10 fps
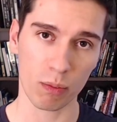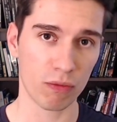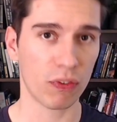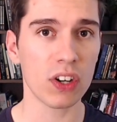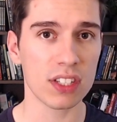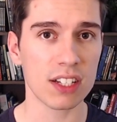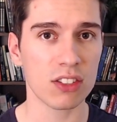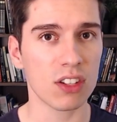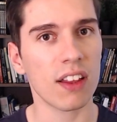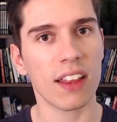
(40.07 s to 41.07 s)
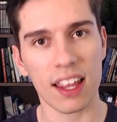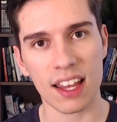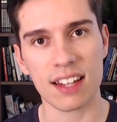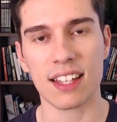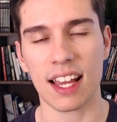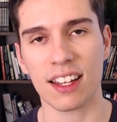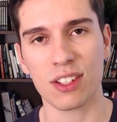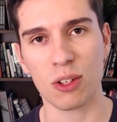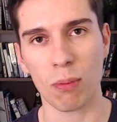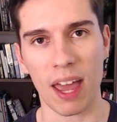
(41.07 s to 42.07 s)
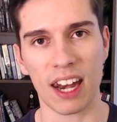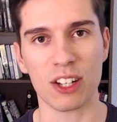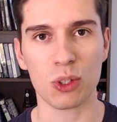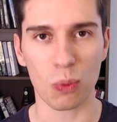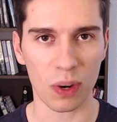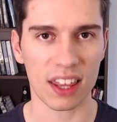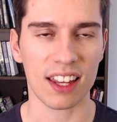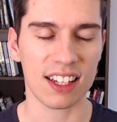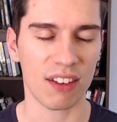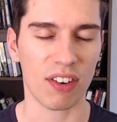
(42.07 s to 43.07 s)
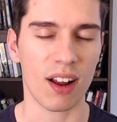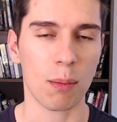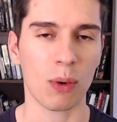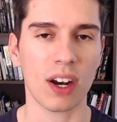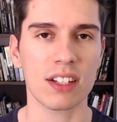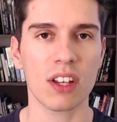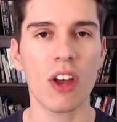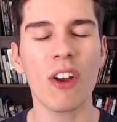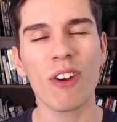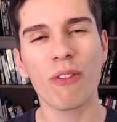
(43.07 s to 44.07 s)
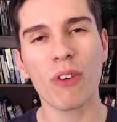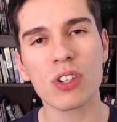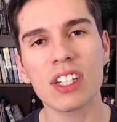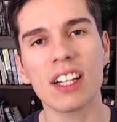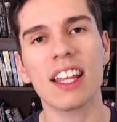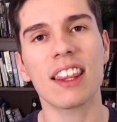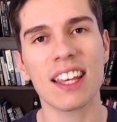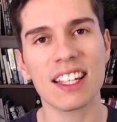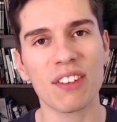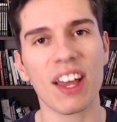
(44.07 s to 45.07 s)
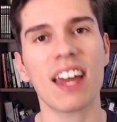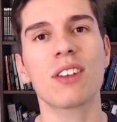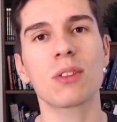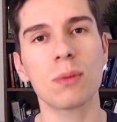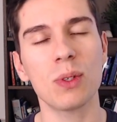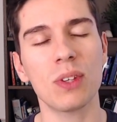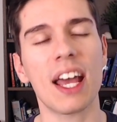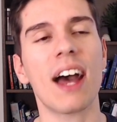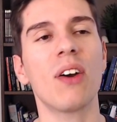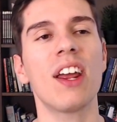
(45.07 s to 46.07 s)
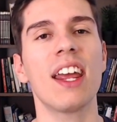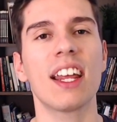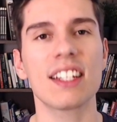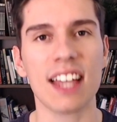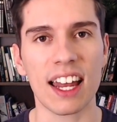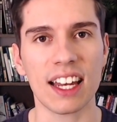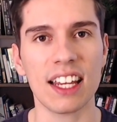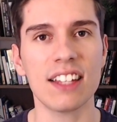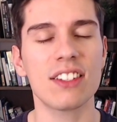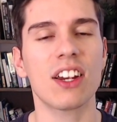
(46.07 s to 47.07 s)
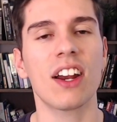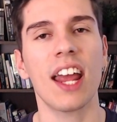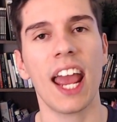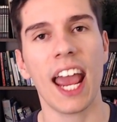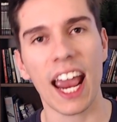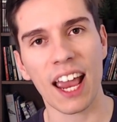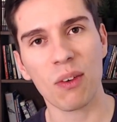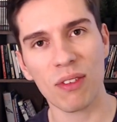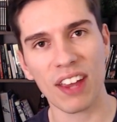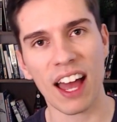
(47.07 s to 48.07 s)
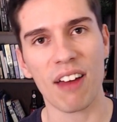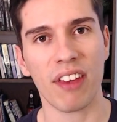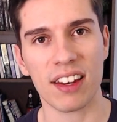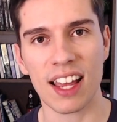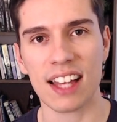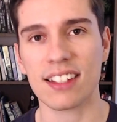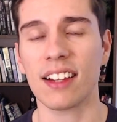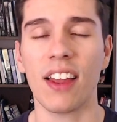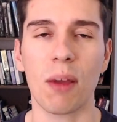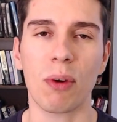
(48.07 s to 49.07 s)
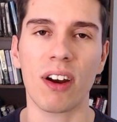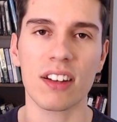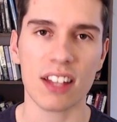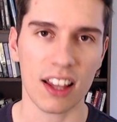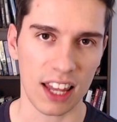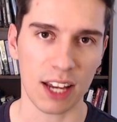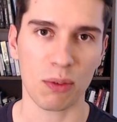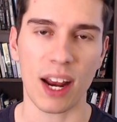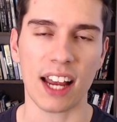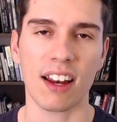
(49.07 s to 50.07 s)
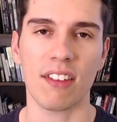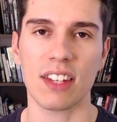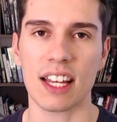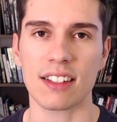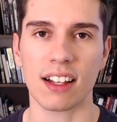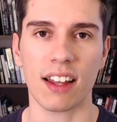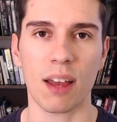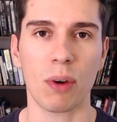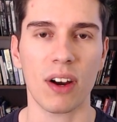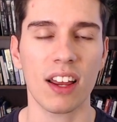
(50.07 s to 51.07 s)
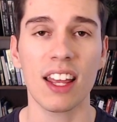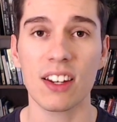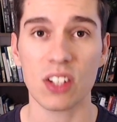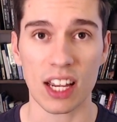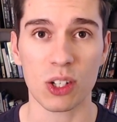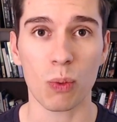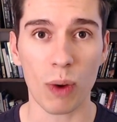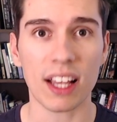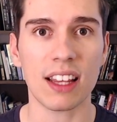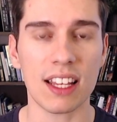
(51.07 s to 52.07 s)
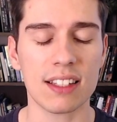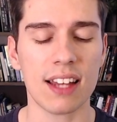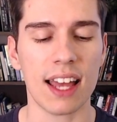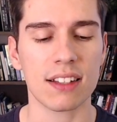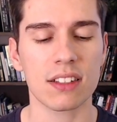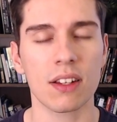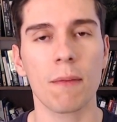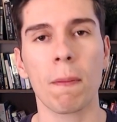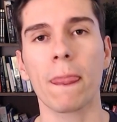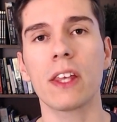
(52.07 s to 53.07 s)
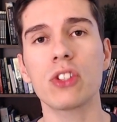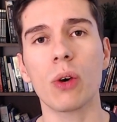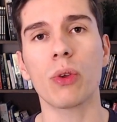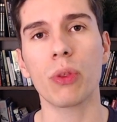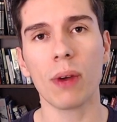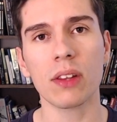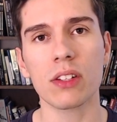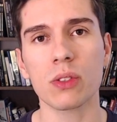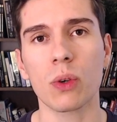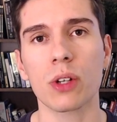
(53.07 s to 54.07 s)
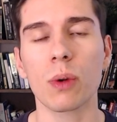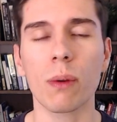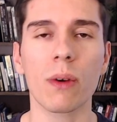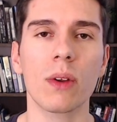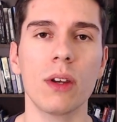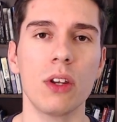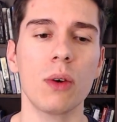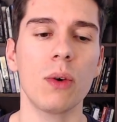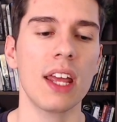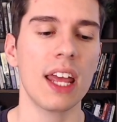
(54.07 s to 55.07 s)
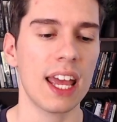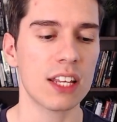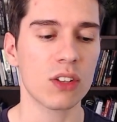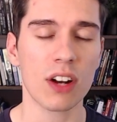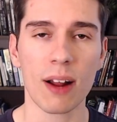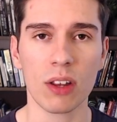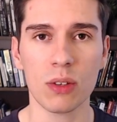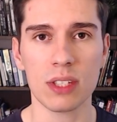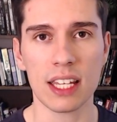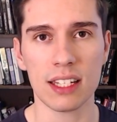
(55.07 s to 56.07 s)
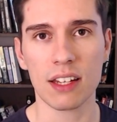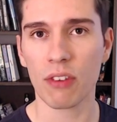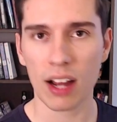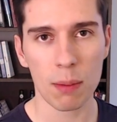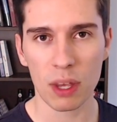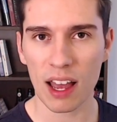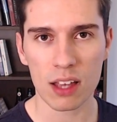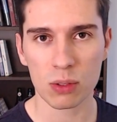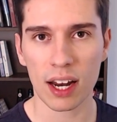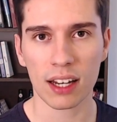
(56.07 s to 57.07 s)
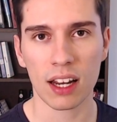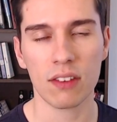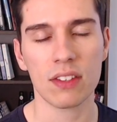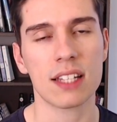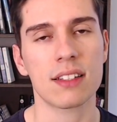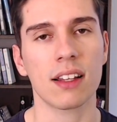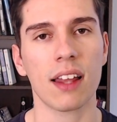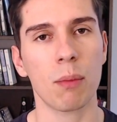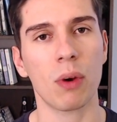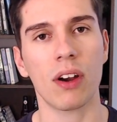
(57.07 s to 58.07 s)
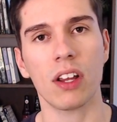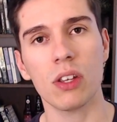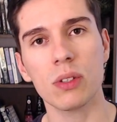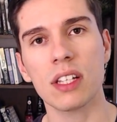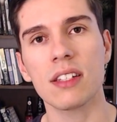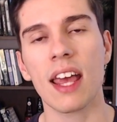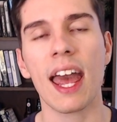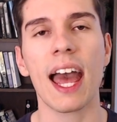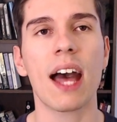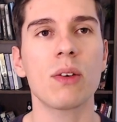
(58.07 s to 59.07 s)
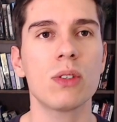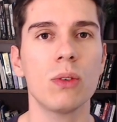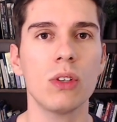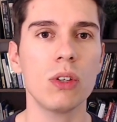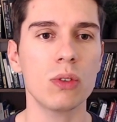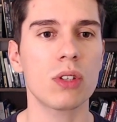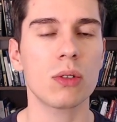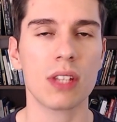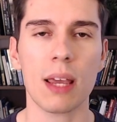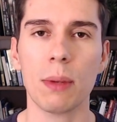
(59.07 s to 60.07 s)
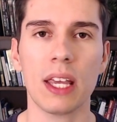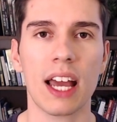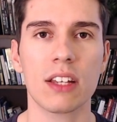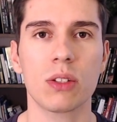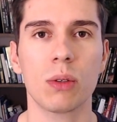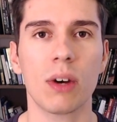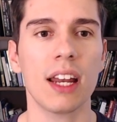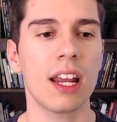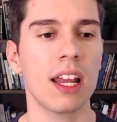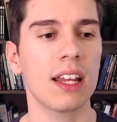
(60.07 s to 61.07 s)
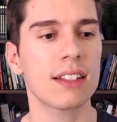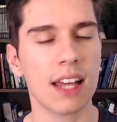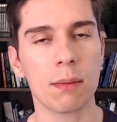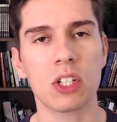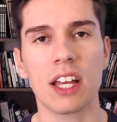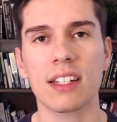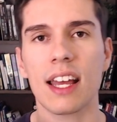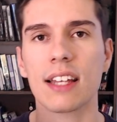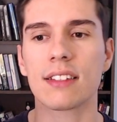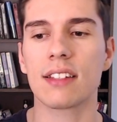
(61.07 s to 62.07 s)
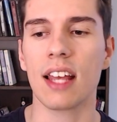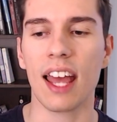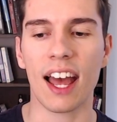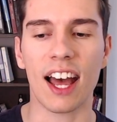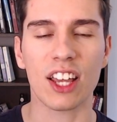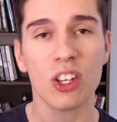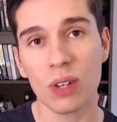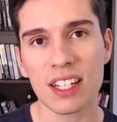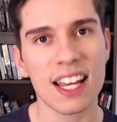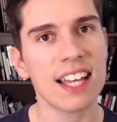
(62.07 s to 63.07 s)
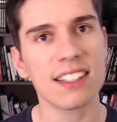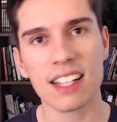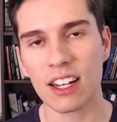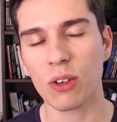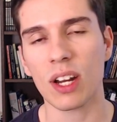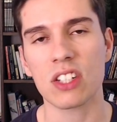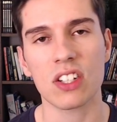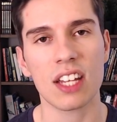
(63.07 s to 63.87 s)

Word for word: first install and then second to manage with different upgrades. Fortunately, things have kind of smoothed out, it's gotten easier, and we've got fantastic libraries like React Native Testing Library to actually write these tests. So throughout this course, what we're going to do is learn how to use the different APIs React Native Testing Library uses, how to use those APIs to write snapshot tests, uh, unit tests, integration